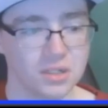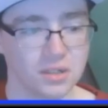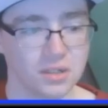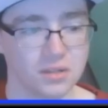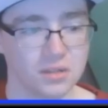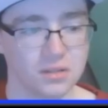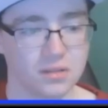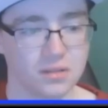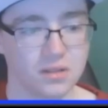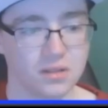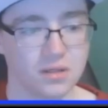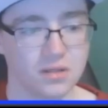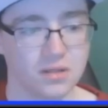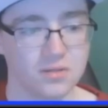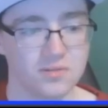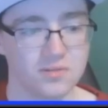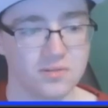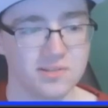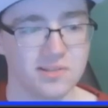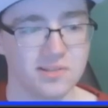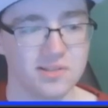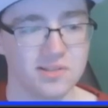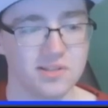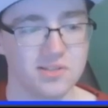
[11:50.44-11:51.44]
and the
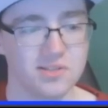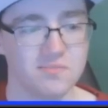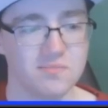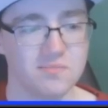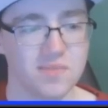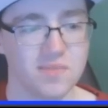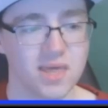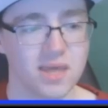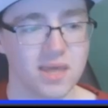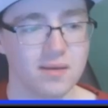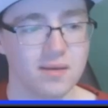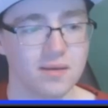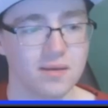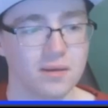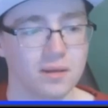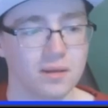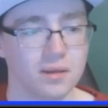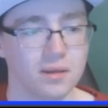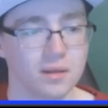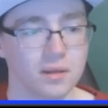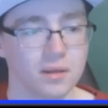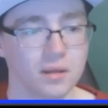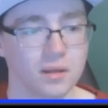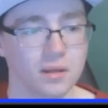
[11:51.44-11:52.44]
others are just meh.
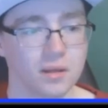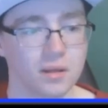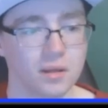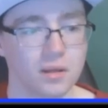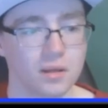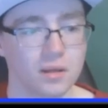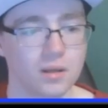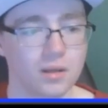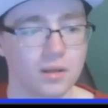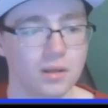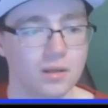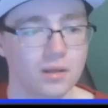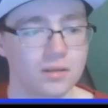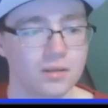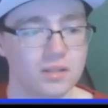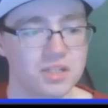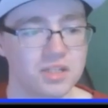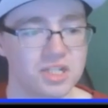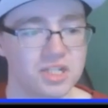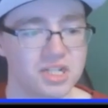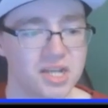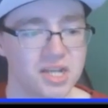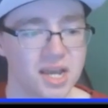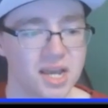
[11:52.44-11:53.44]
The
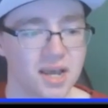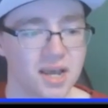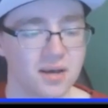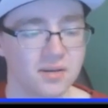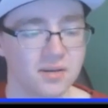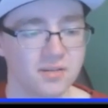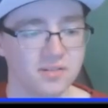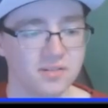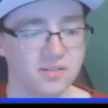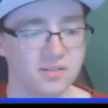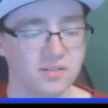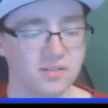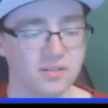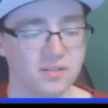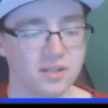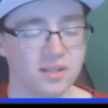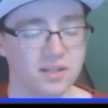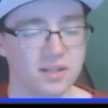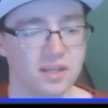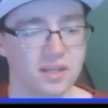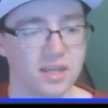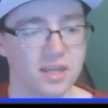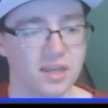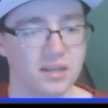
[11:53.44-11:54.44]
Childs, on the
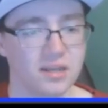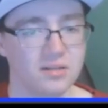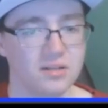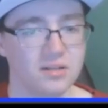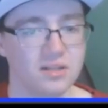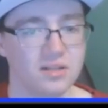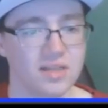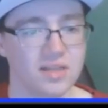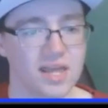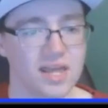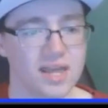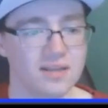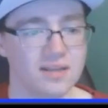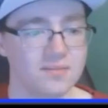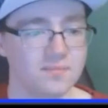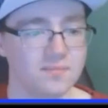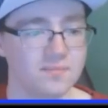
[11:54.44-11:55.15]
other hand, look at that.